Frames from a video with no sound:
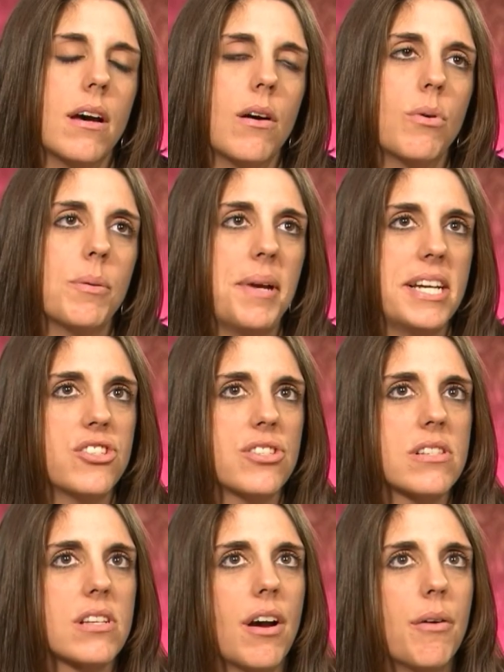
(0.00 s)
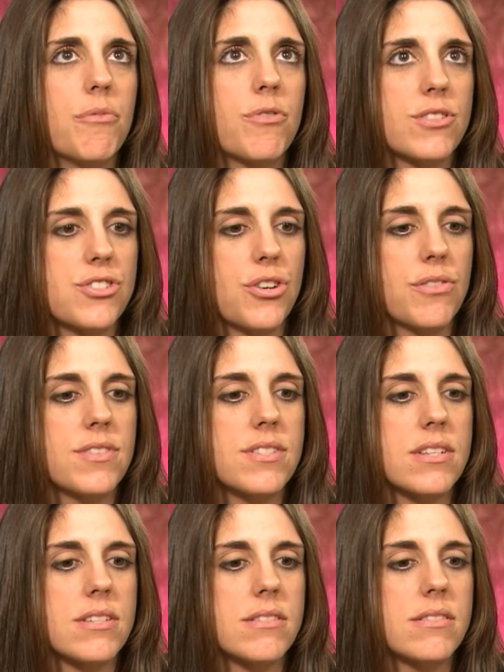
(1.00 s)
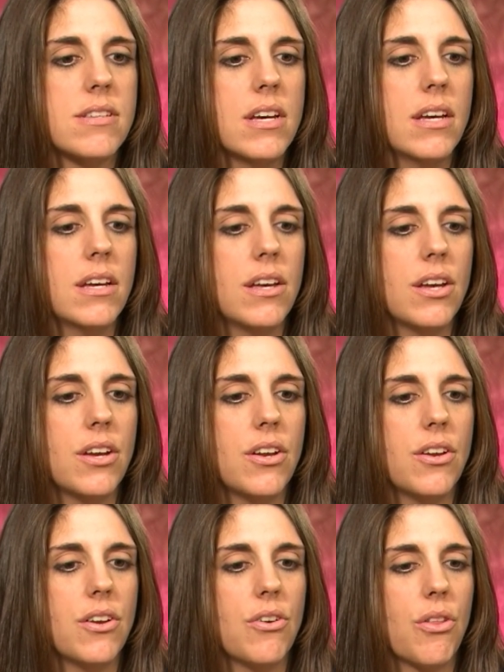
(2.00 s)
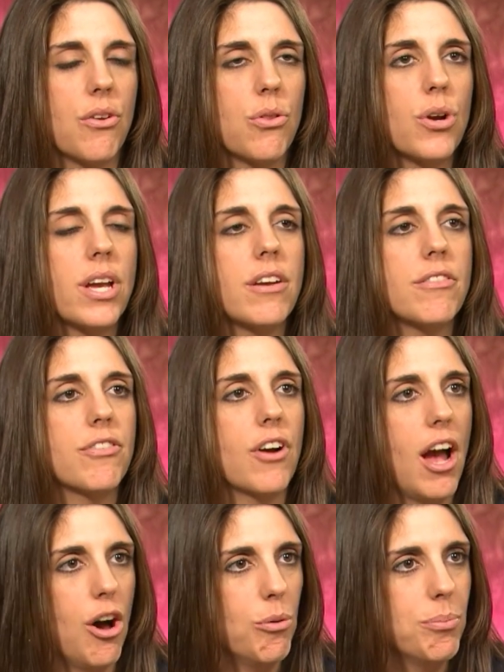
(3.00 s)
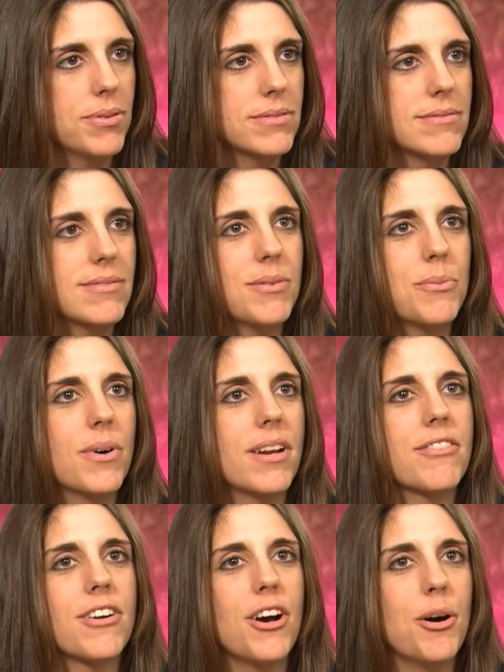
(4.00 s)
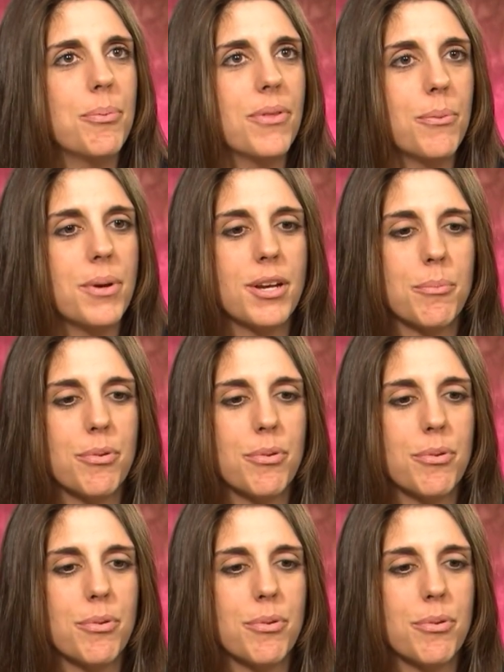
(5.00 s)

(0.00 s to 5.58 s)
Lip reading: When patients come for services, they're looking for help, whatever help that we can